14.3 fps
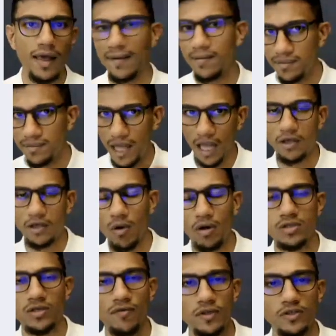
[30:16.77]
And thank
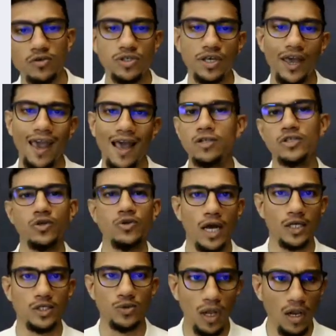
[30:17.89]
you also for choosing
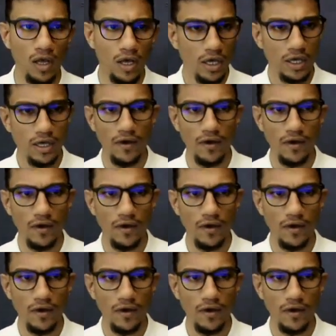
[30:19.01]
EalSuite as well.